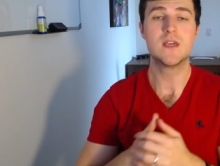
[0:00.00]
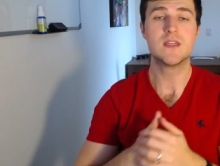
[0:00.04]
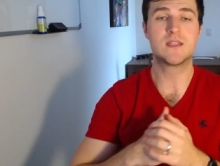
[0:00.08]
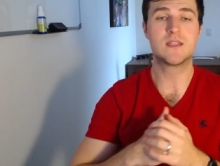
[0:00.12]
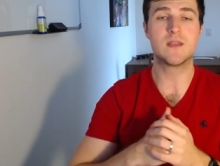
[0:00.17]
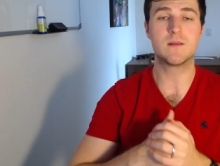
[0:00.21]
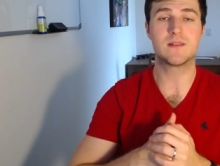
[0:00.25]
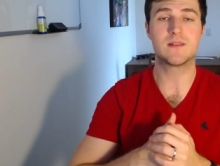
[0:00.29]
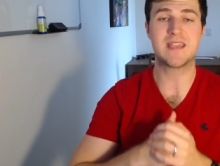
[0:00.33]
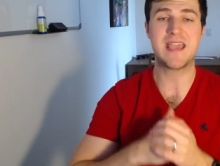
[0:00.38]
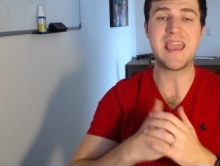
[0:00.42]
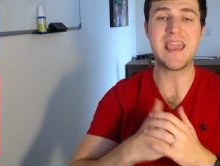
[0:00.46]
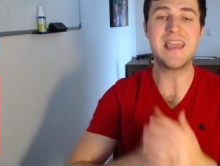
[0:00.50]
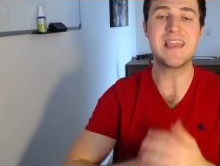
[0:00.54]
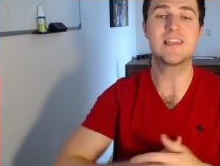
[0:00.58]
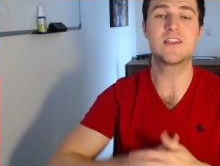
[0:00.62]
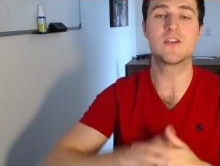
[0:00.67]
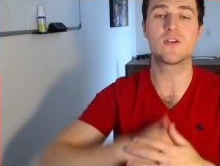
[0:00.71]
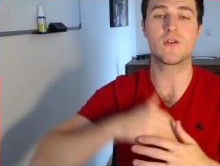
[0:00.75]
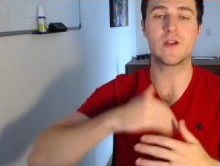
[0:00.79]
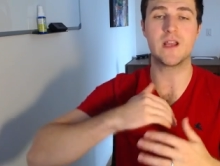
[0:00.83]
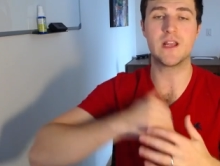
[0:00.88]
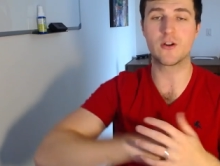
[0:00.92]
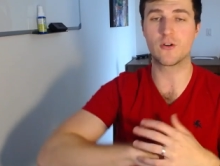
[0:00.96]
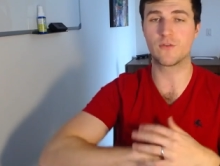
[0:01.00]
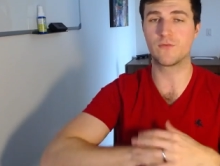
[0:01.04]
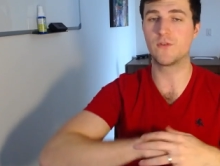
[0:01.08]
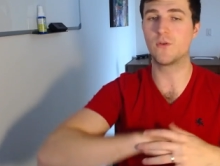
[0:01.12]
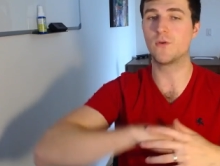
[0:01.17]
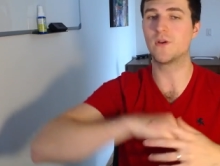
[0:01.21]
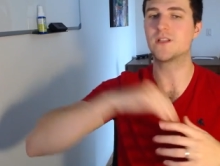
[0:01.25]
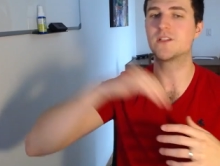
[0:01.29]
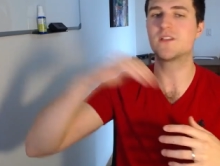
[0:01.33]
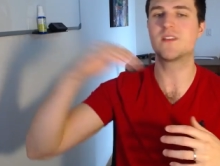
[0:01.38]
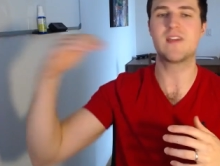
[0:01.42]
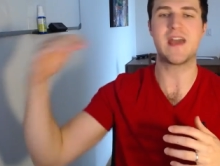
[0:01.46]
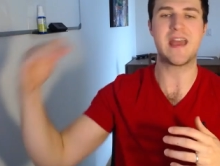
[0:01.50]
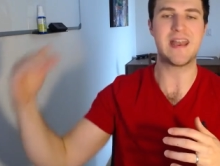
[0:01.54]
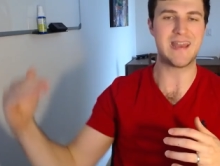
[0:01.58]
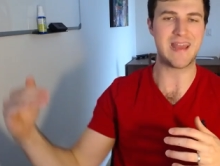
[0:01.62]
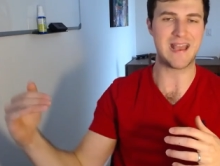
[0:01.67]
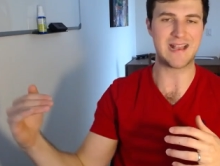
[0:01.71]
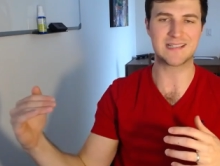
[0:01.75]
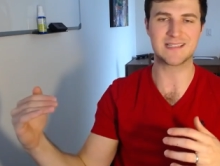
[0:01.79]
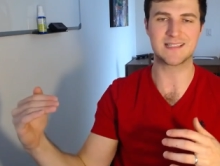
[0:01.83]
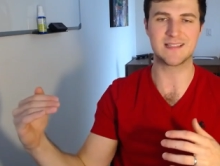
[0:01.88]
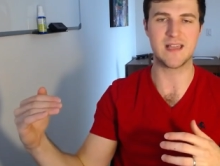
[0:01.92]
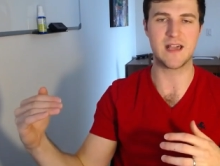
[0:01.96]
to take your interviewing to that
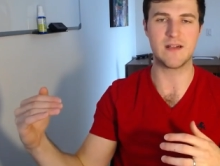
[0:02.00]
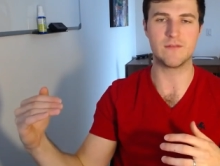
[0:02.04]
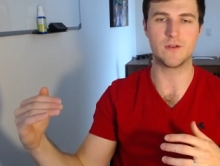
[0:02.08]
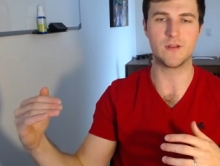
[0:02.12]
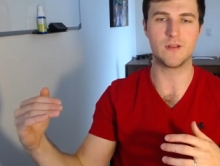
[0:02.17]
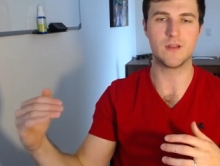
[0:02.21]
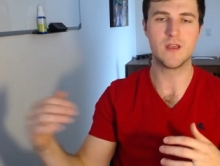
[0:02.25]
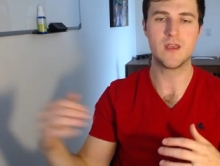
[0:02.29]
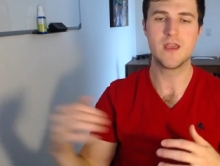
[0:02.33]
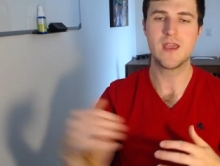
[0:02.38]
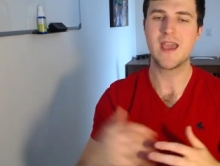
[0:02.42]
next level.